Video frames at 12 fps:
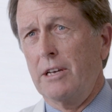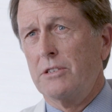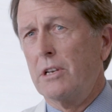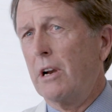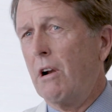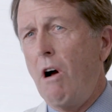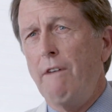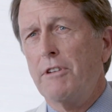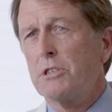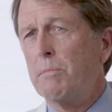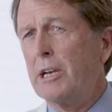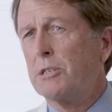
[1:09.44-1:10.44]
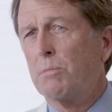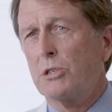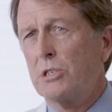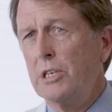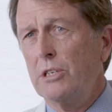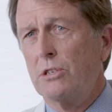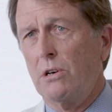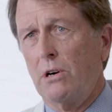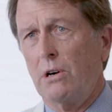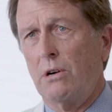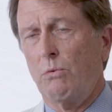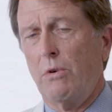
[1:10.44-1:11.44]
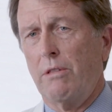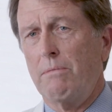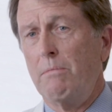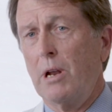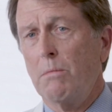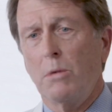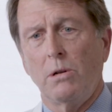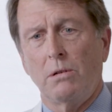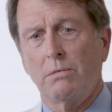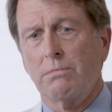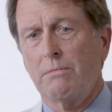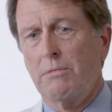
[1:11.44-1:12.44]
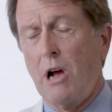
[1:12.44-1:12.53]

this in an office-based procedure with minimal